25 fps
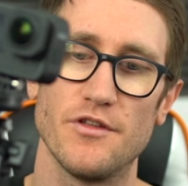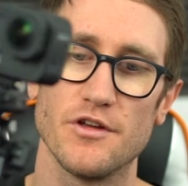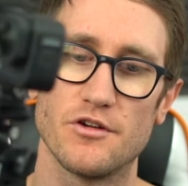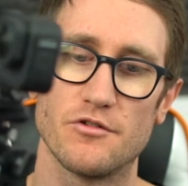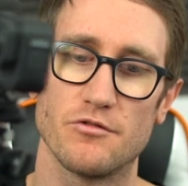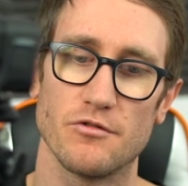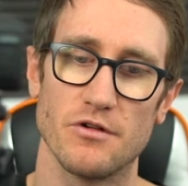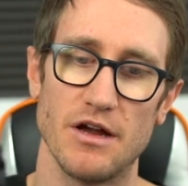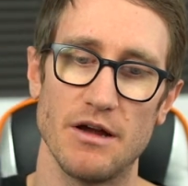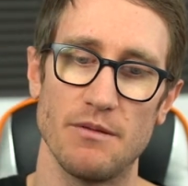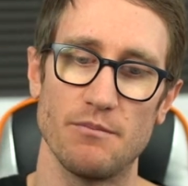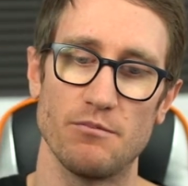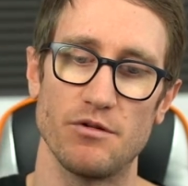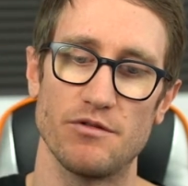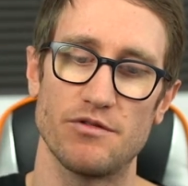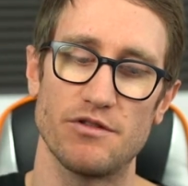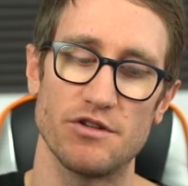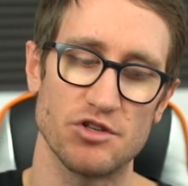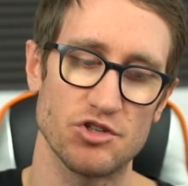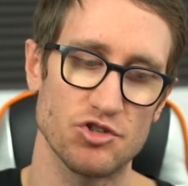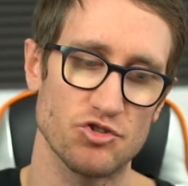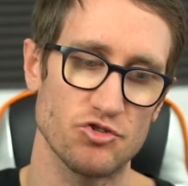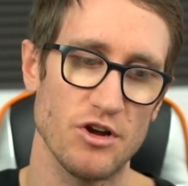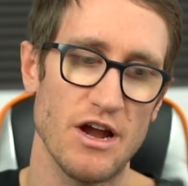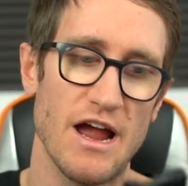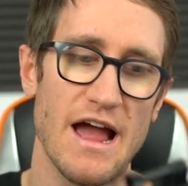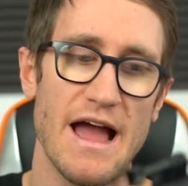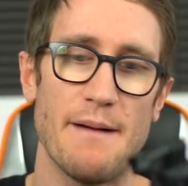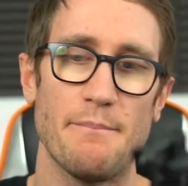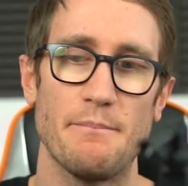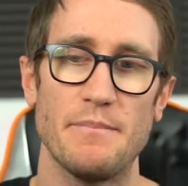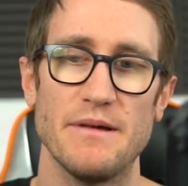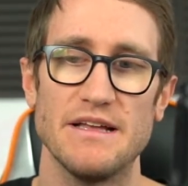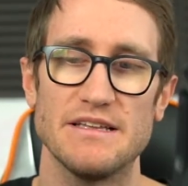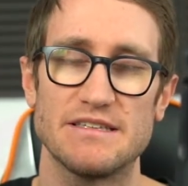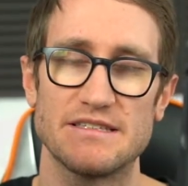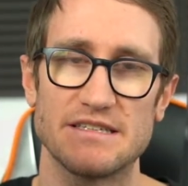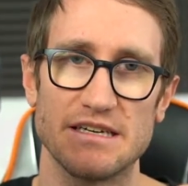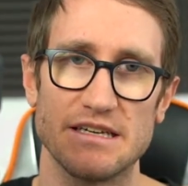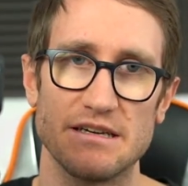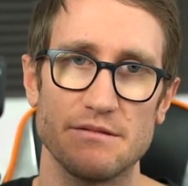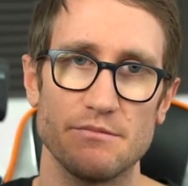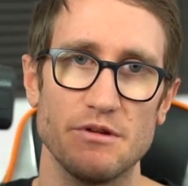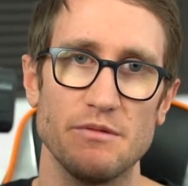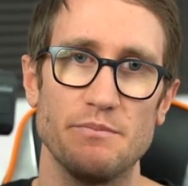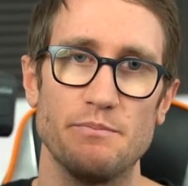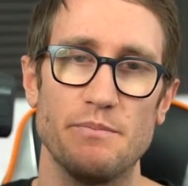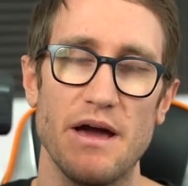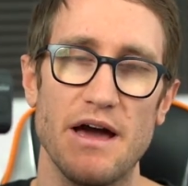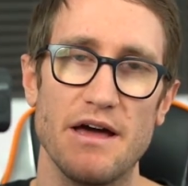the grip with the strap, it's going to
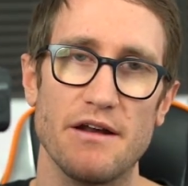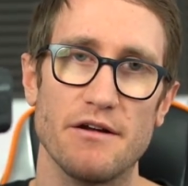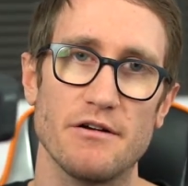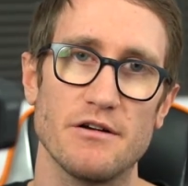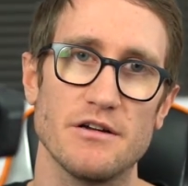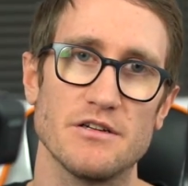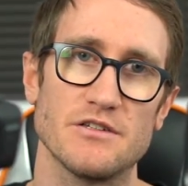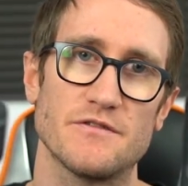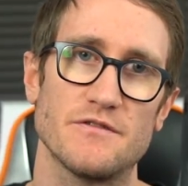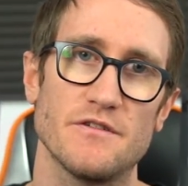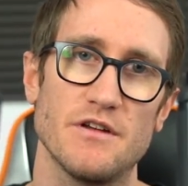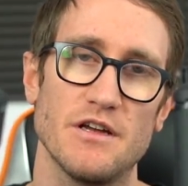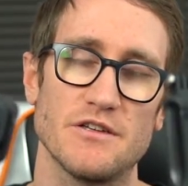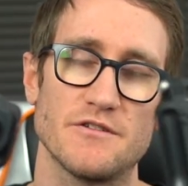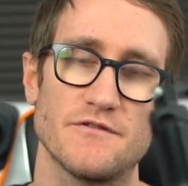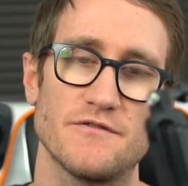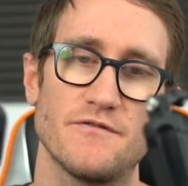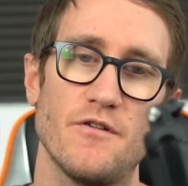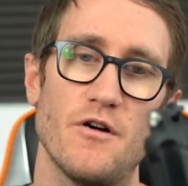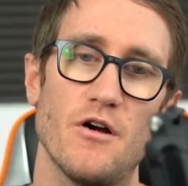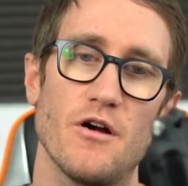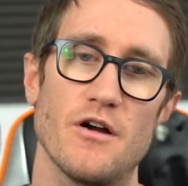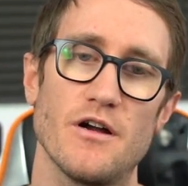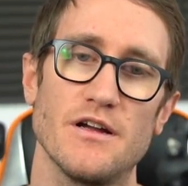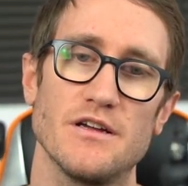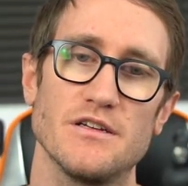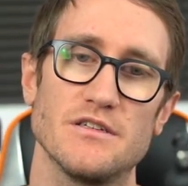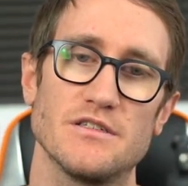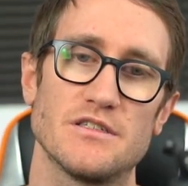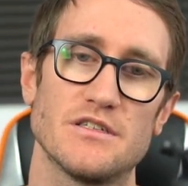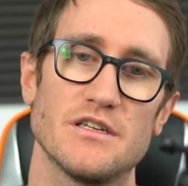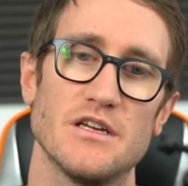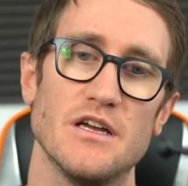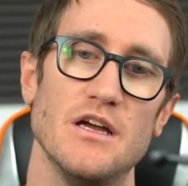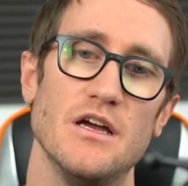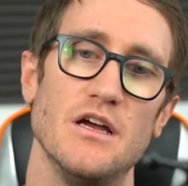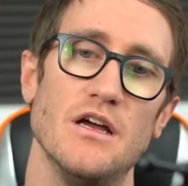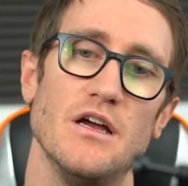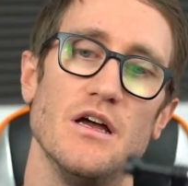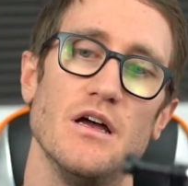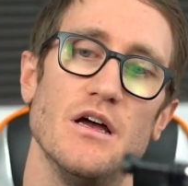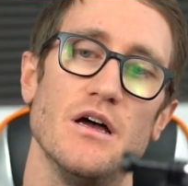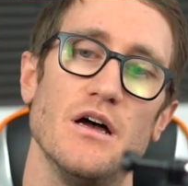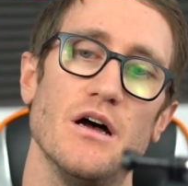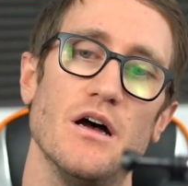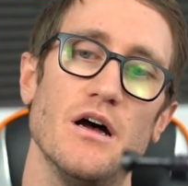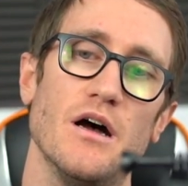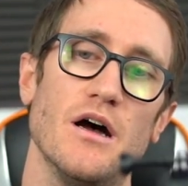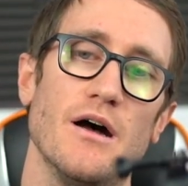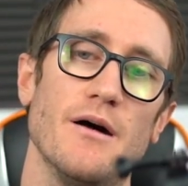be better as, as far as
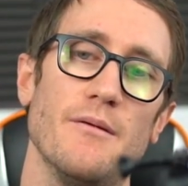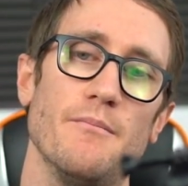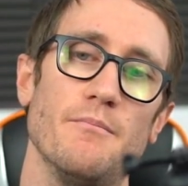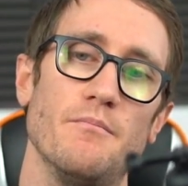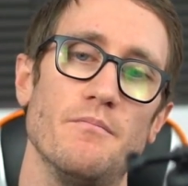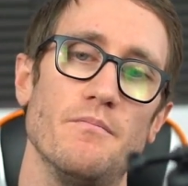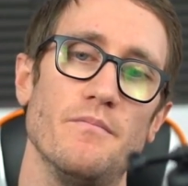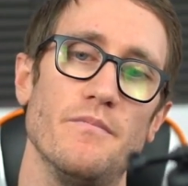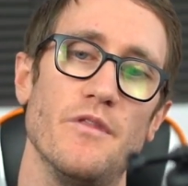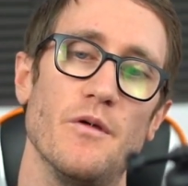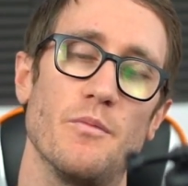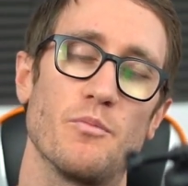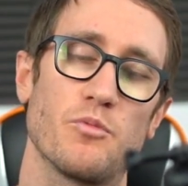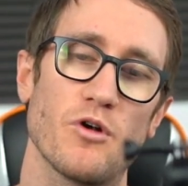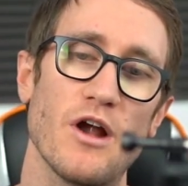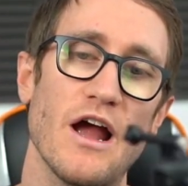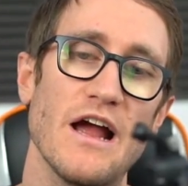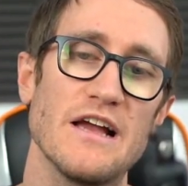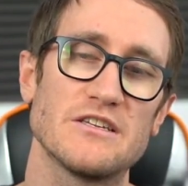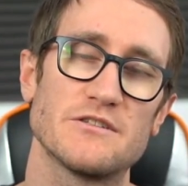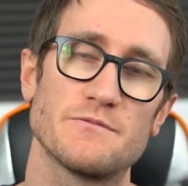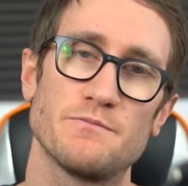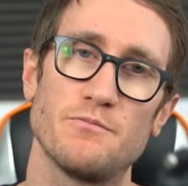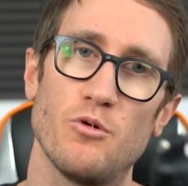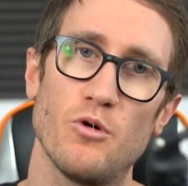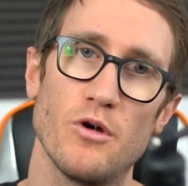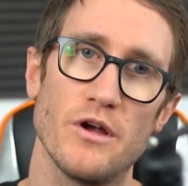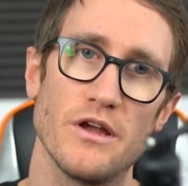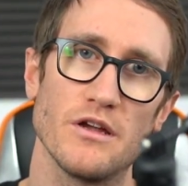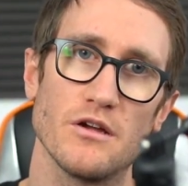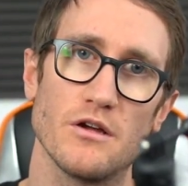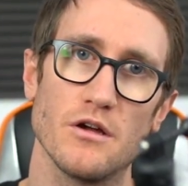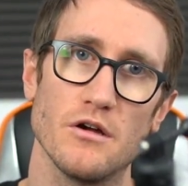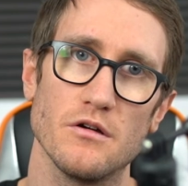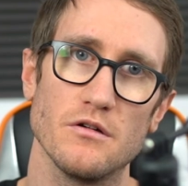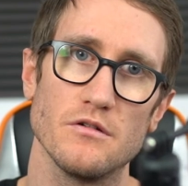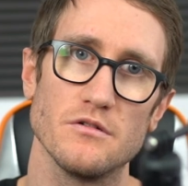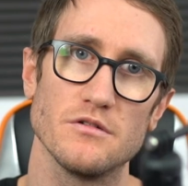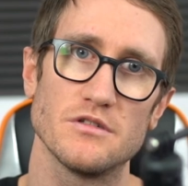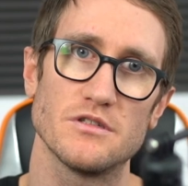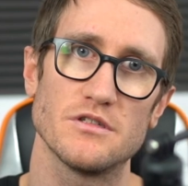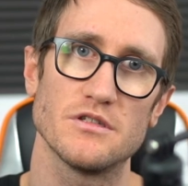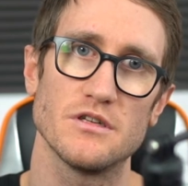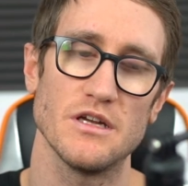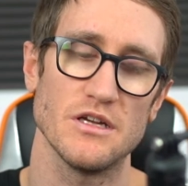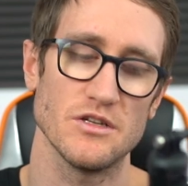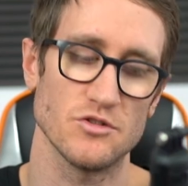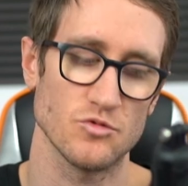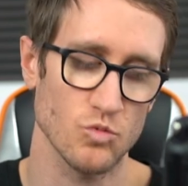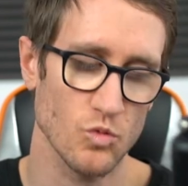um, the price point goes
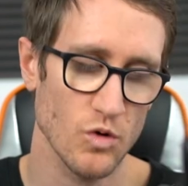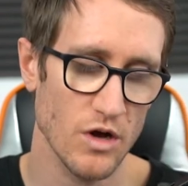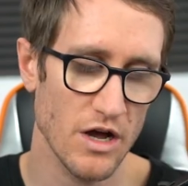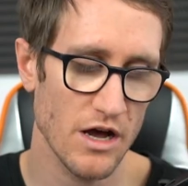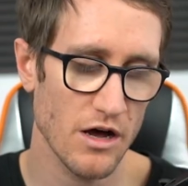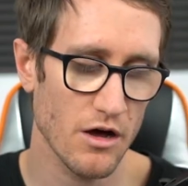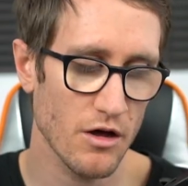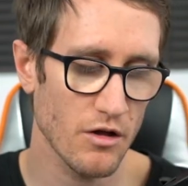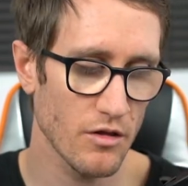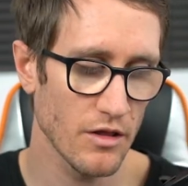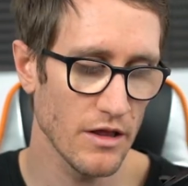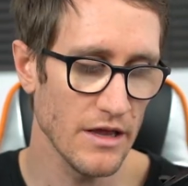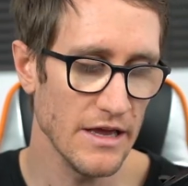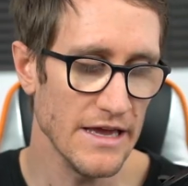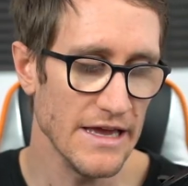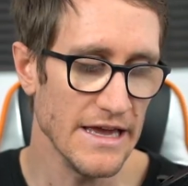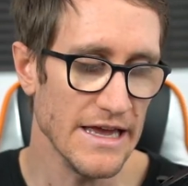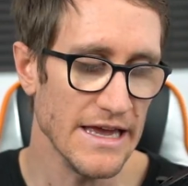as well.